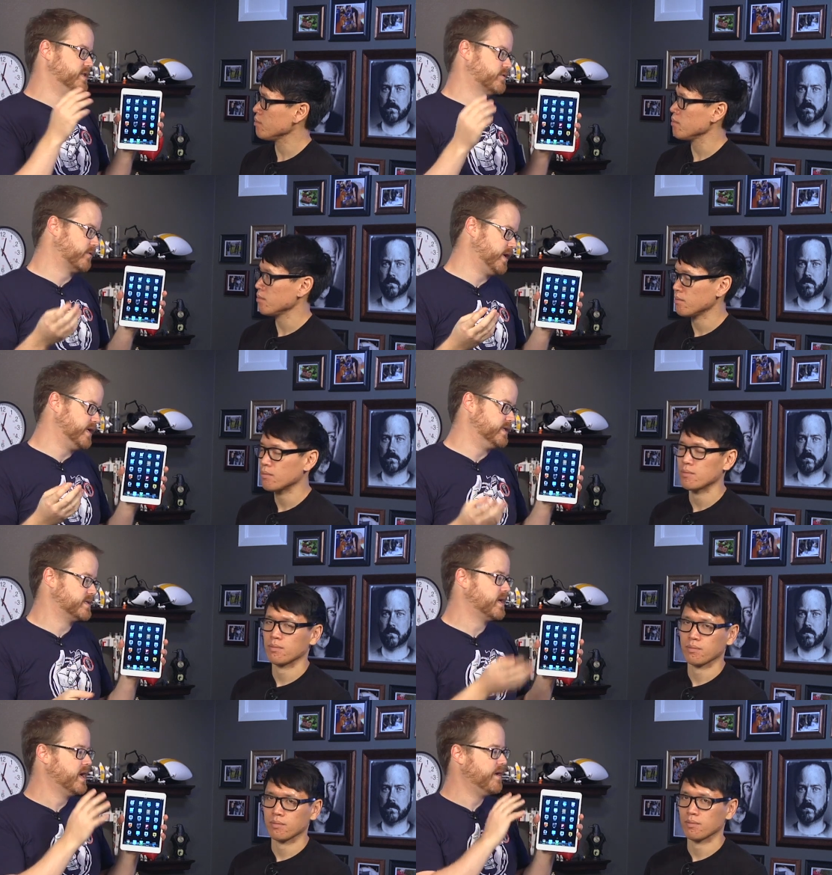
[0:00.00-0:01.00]

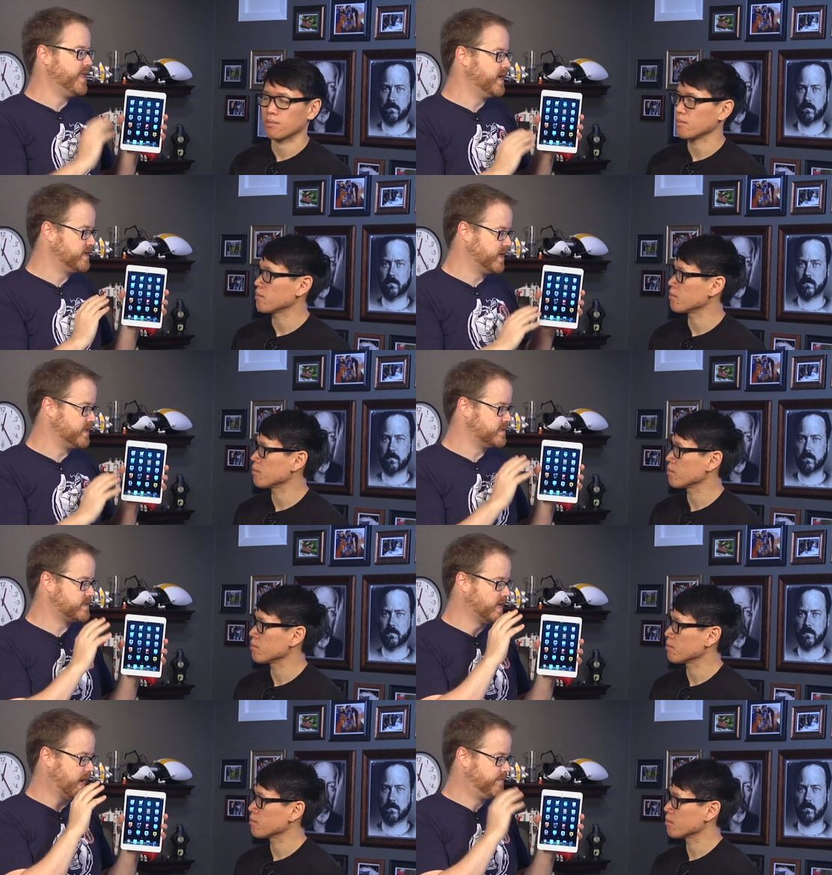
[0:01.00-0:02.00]
Speaker 1: screens than it does
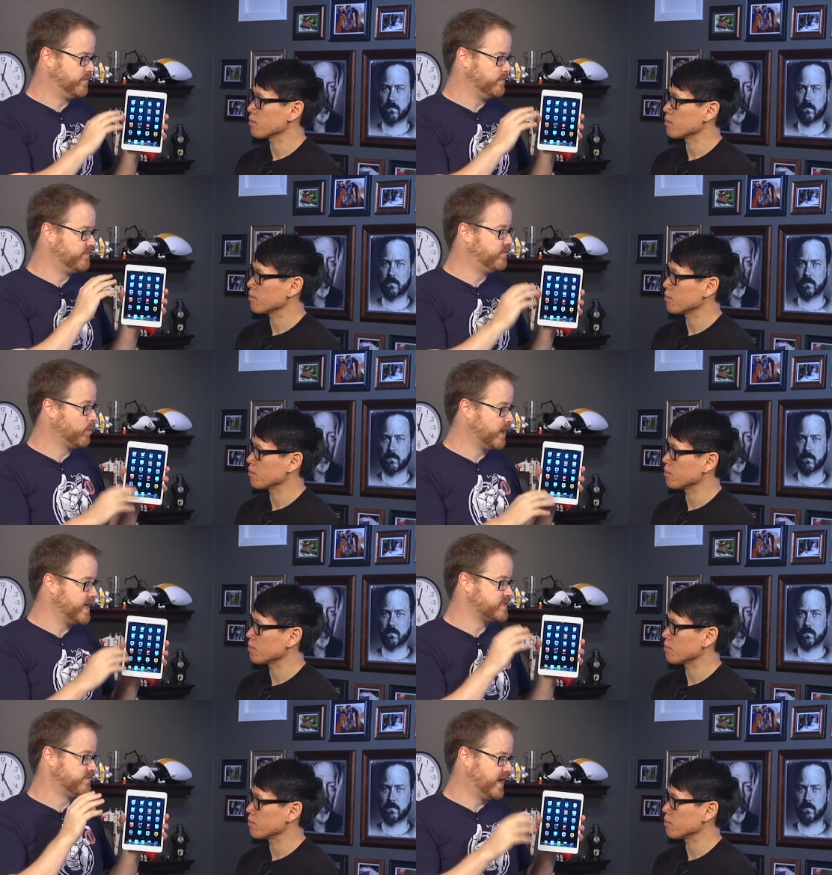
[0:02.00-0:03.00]
the iPhone
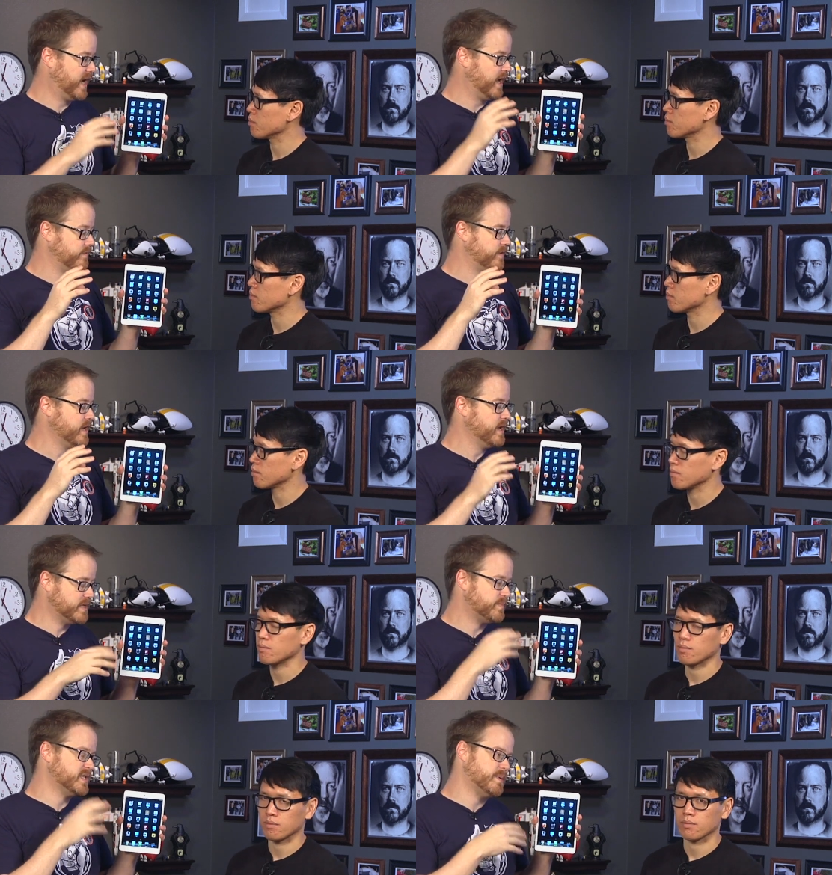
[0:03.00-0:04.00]
4S, 5,
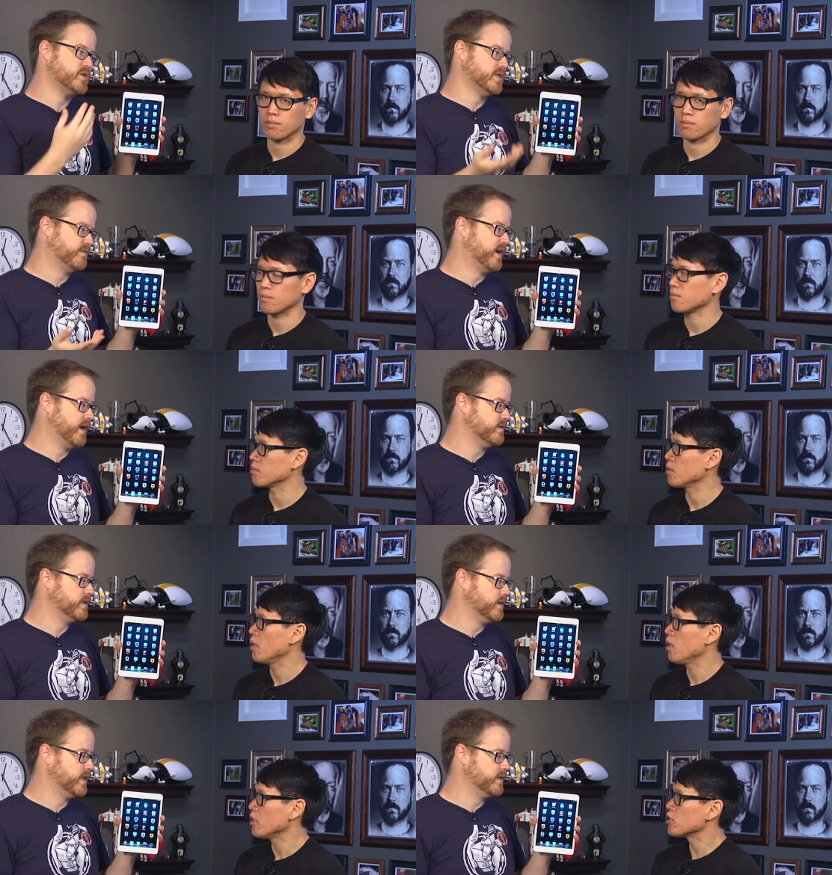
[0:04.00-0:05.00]
uh, but especially the 5 and
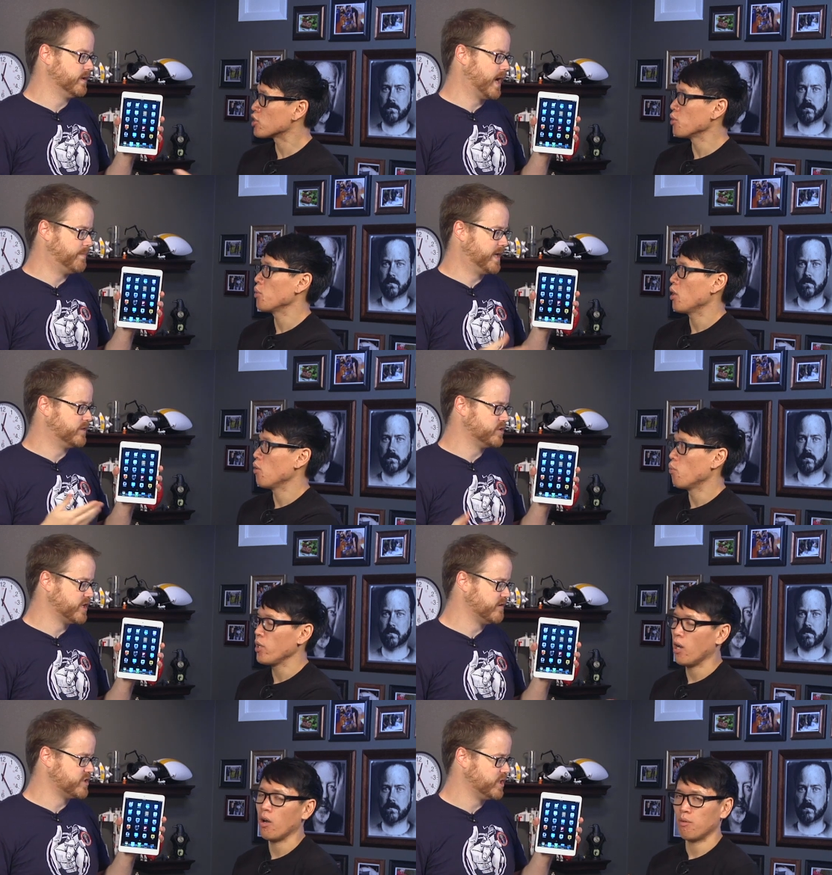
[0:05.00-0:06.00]
the, and the so iPad 3.
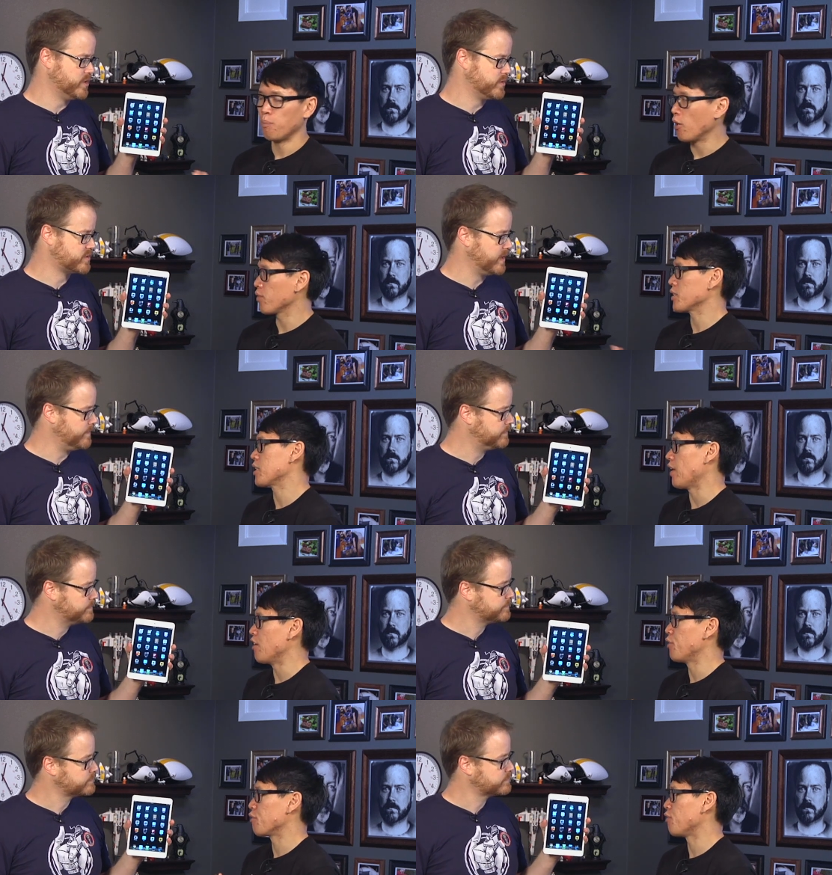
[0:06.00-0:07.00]
We all
Speaker 2: have, both of us have
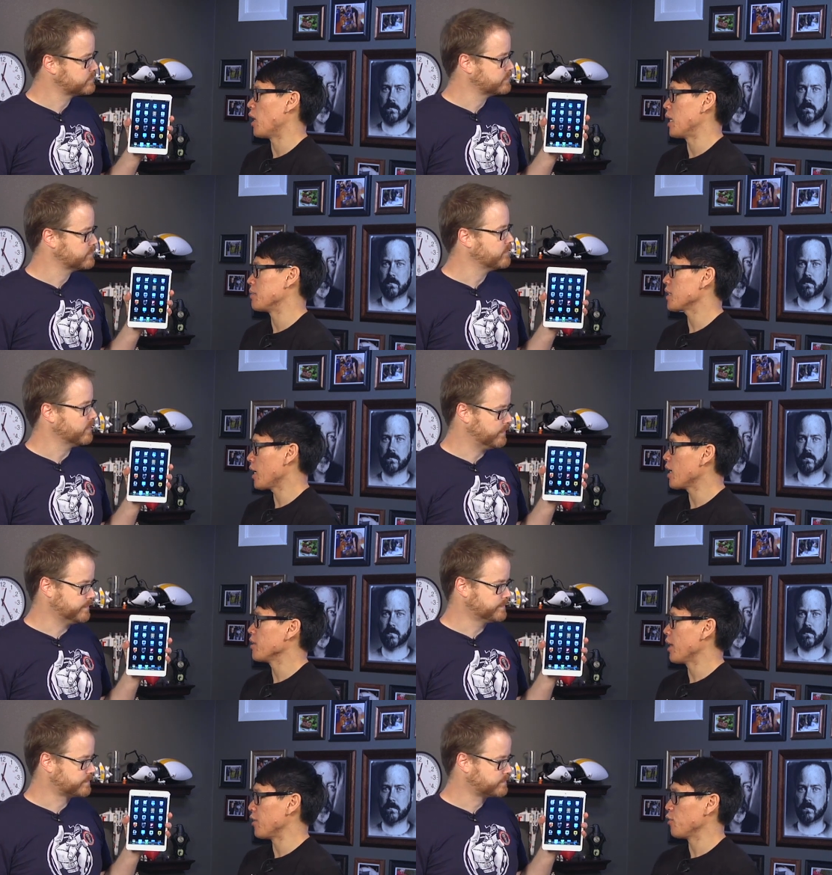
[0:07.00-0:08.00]
iPhone 5s and mm
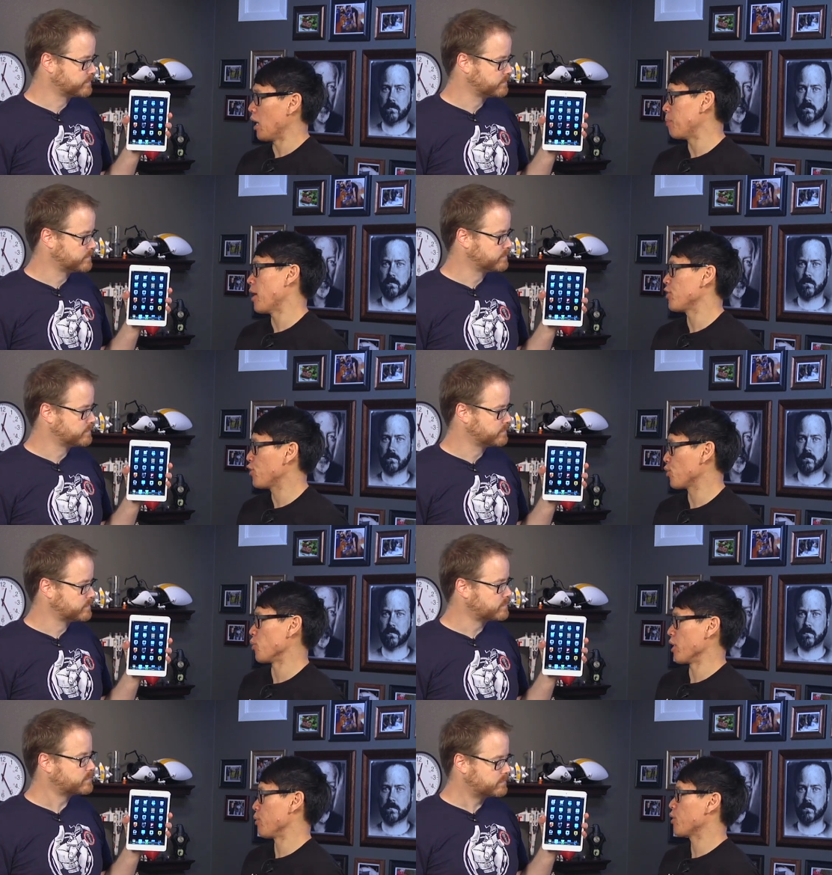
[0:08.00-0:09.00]
-hmm. that new iPad
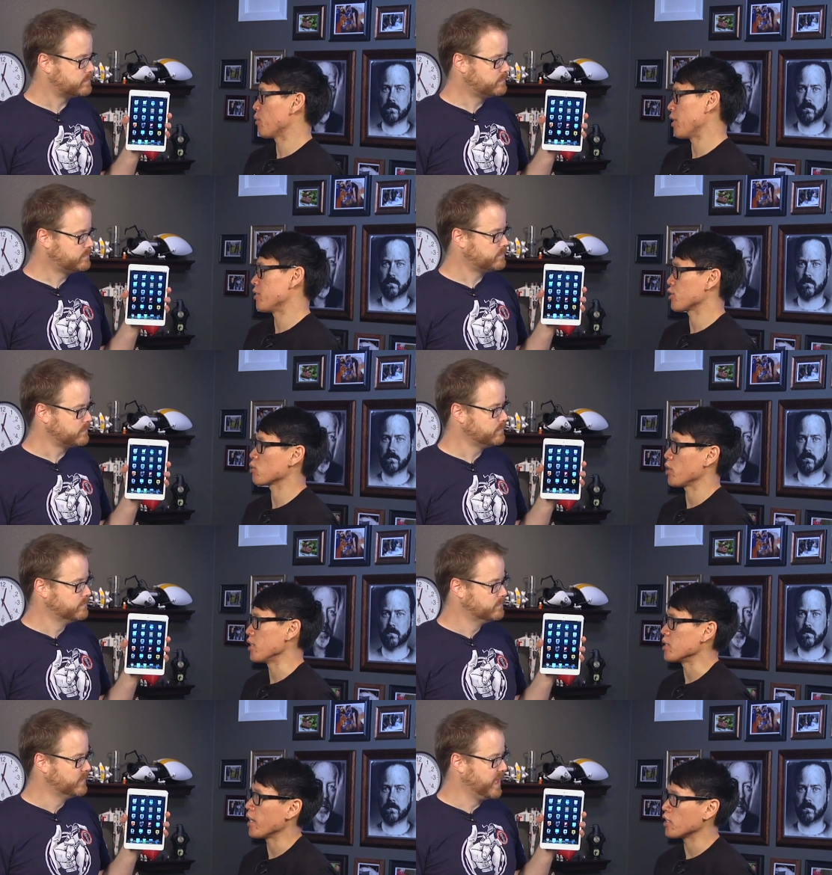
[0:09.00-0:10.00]
3 with the Retina
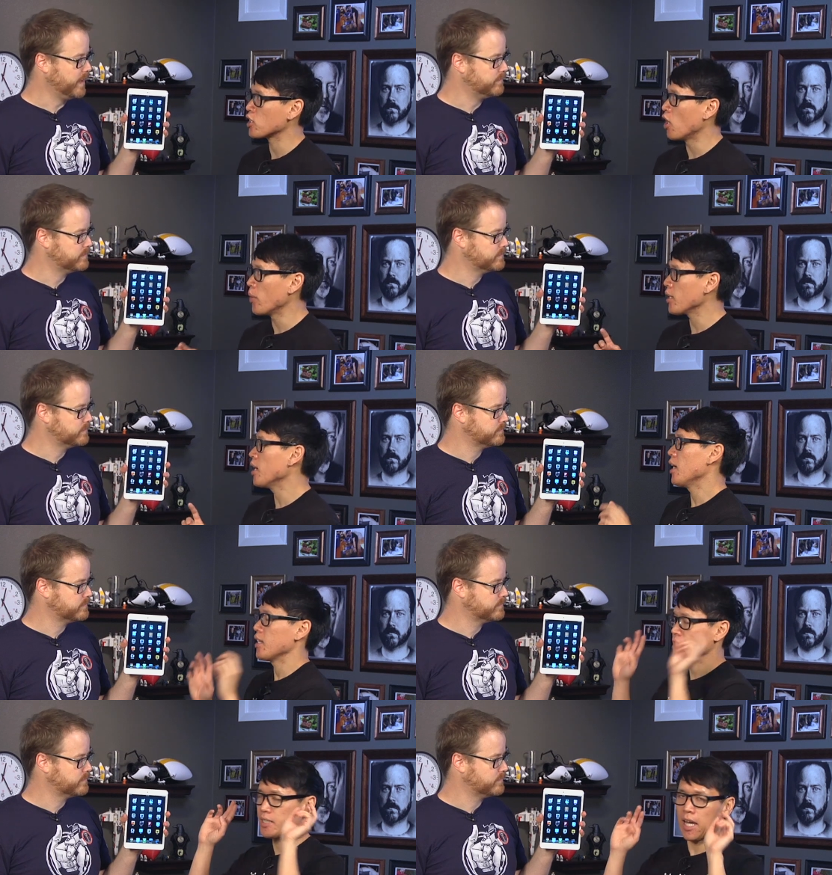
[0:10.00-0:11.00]
screens. And yeah. going
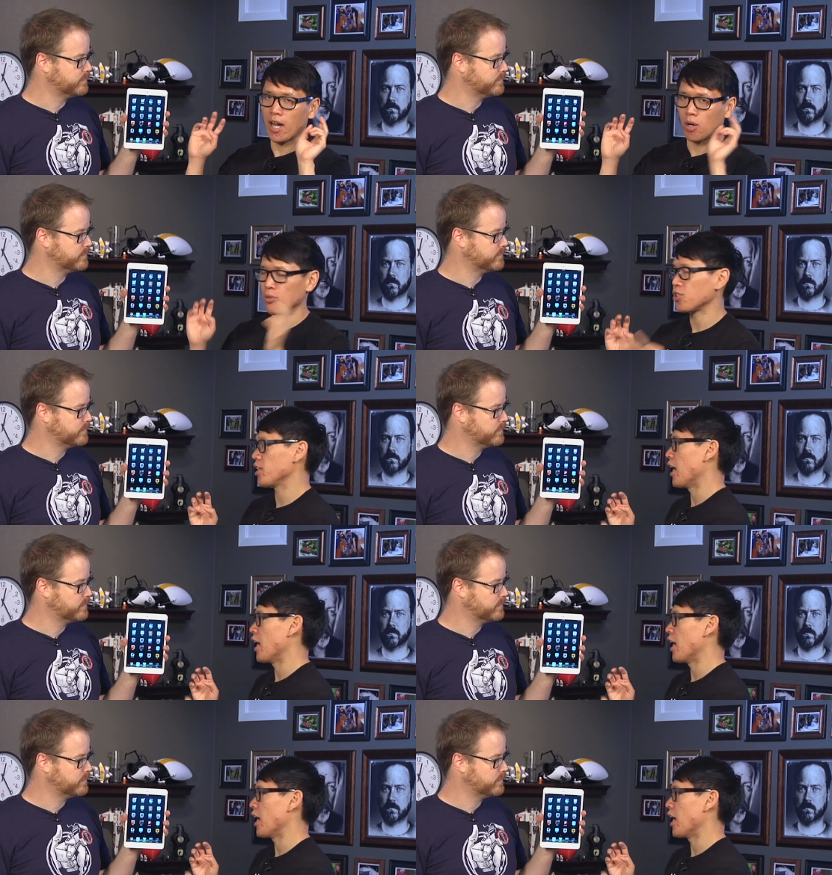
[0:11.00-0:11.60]
down
Speaker 1: to the